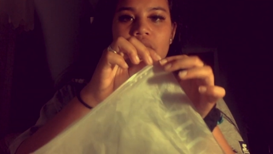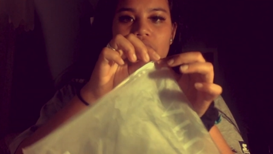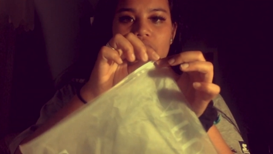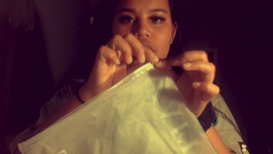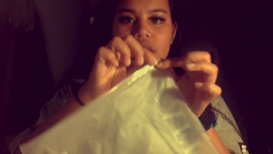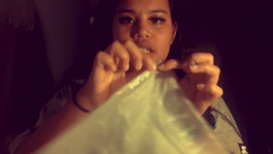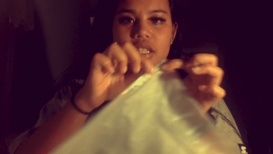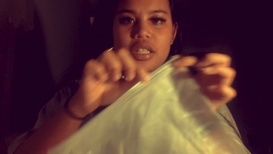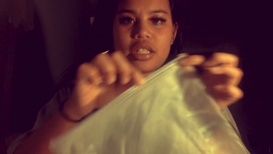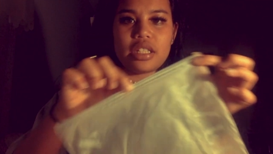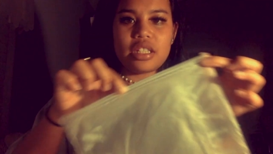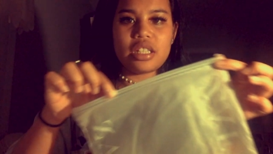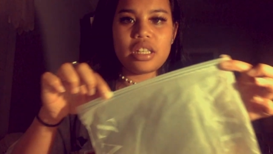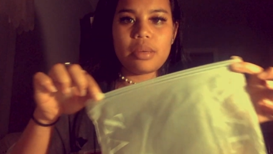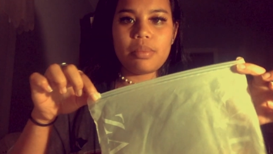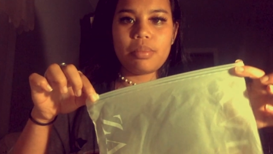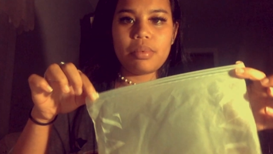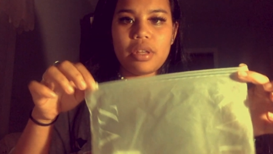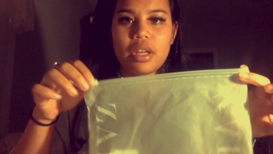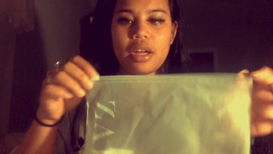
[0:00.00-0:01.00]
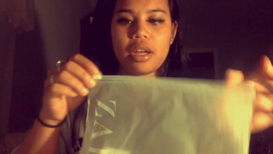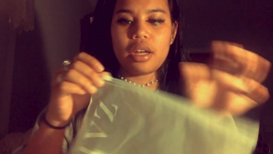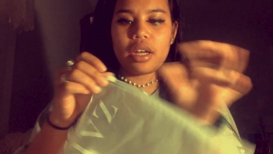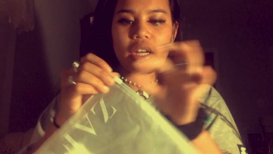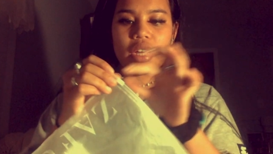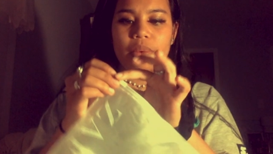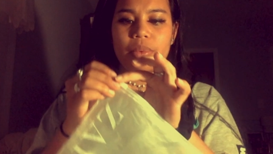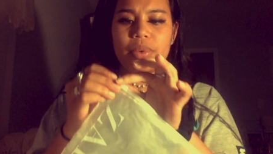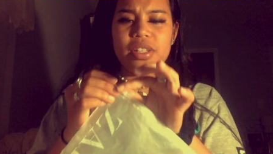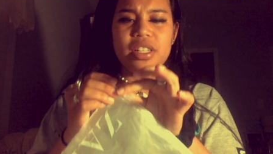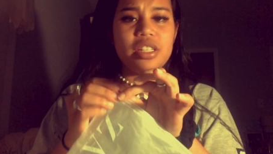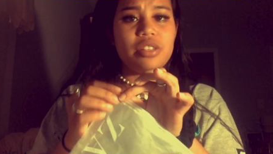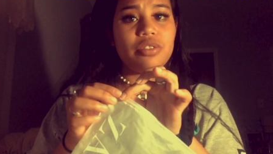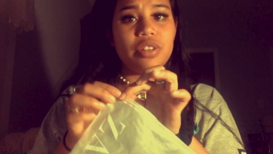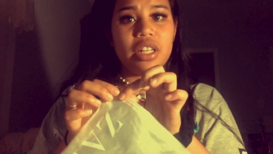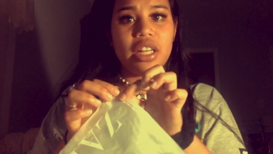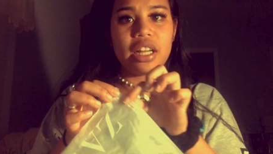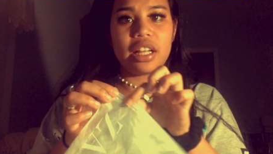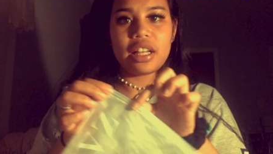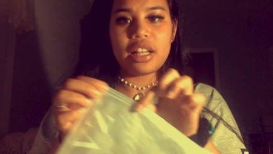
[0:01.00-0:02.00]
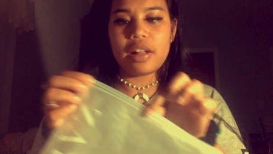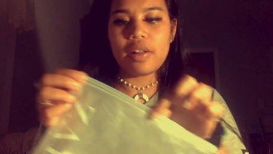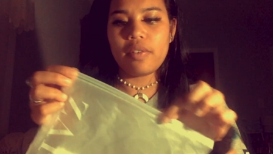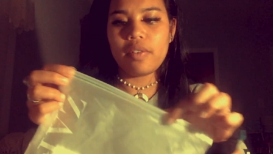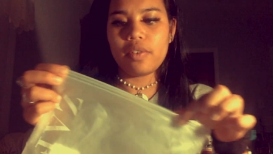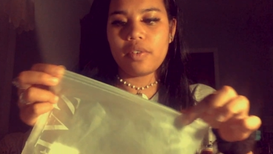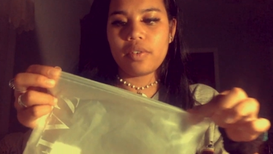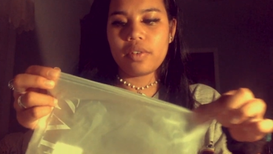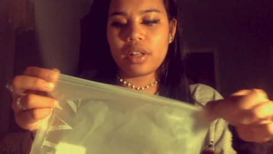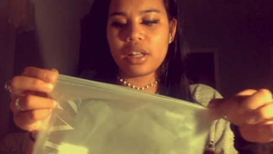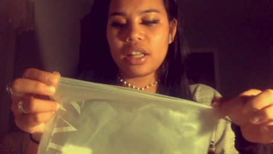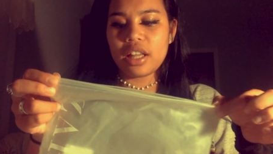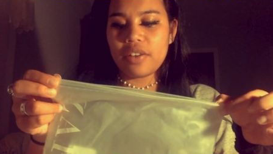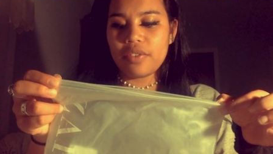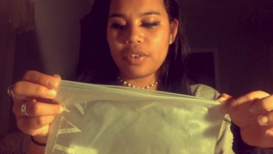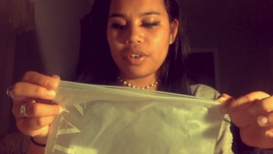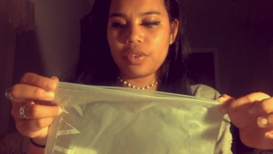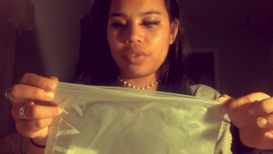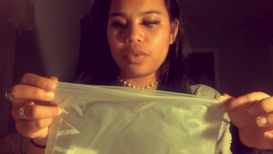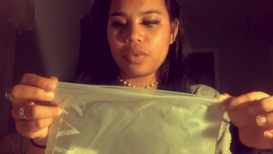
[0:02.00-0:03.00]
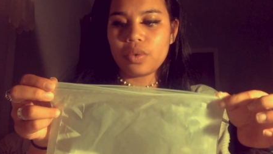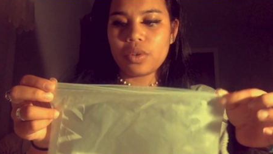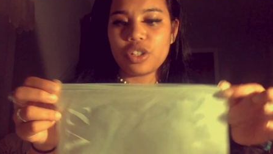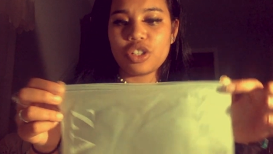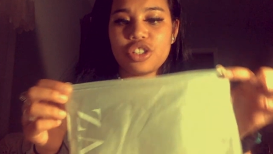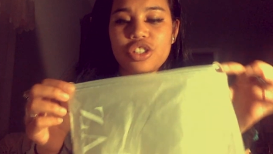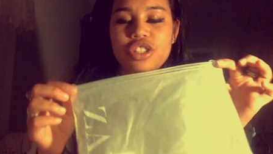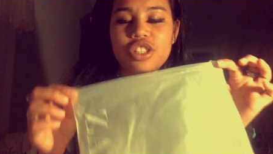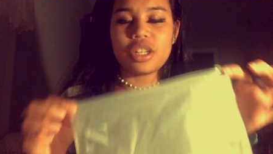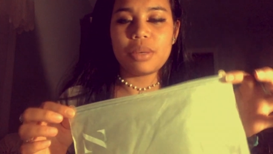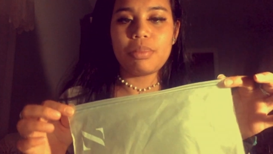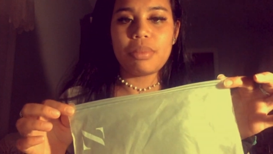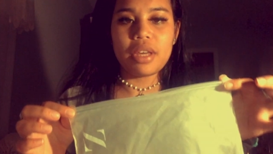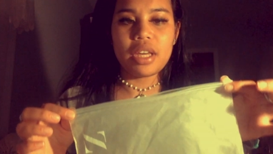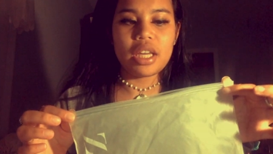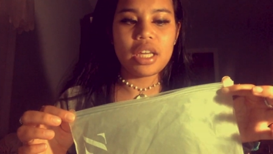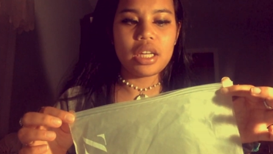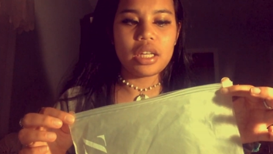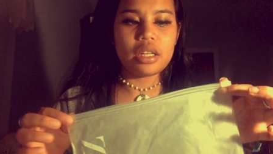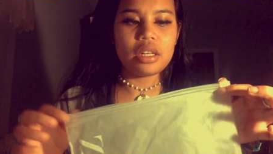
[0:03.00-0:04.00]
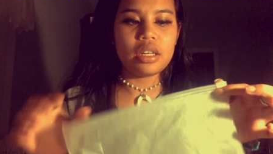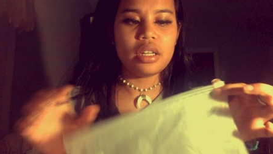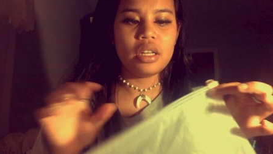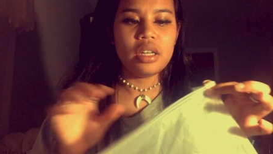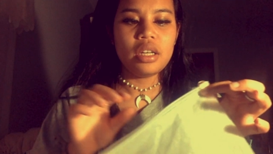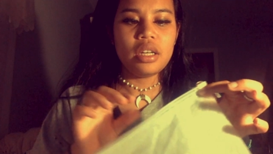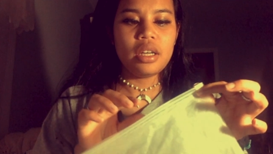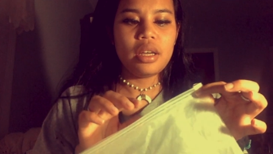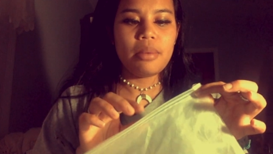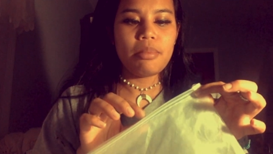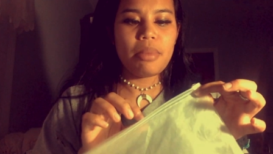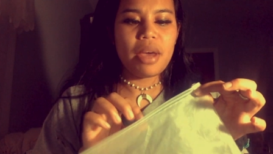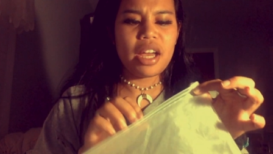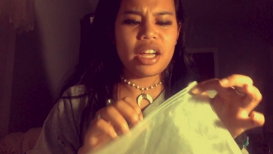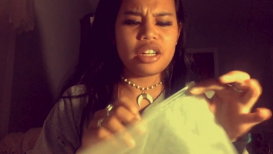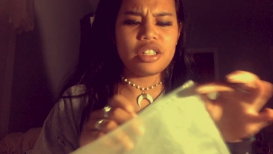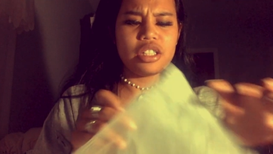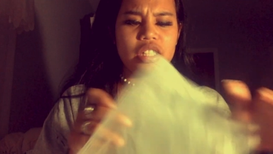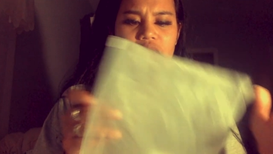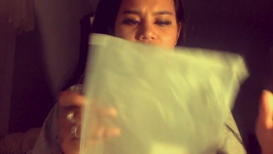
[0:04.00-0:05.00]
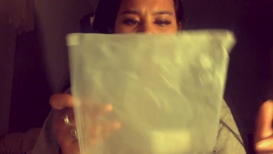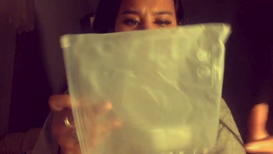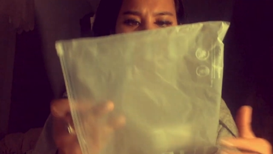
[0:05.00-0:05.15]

It's a Ziploc, which is really clever for shipping and packaging.